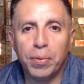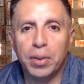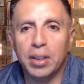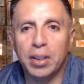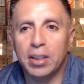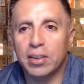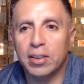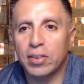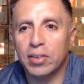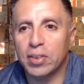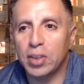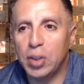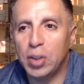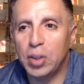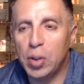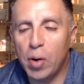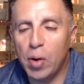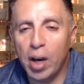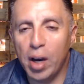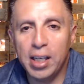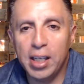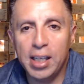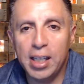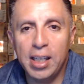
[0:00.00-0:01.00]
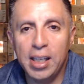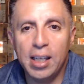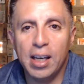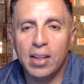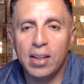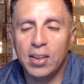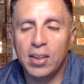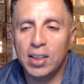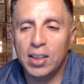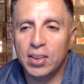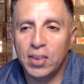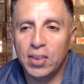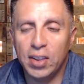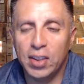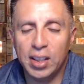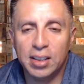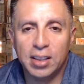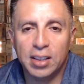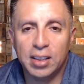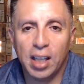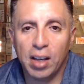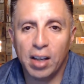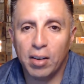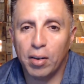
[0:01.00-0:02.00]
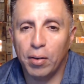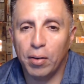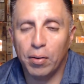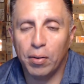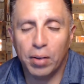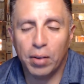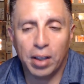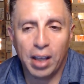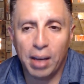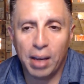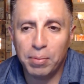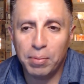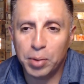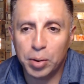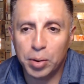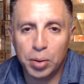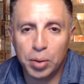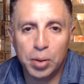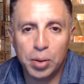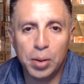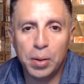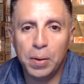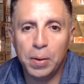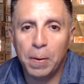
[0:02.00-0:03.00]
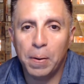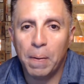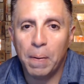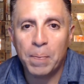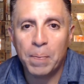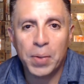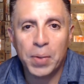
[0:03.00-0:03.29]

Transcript: this new idea, these things came to you,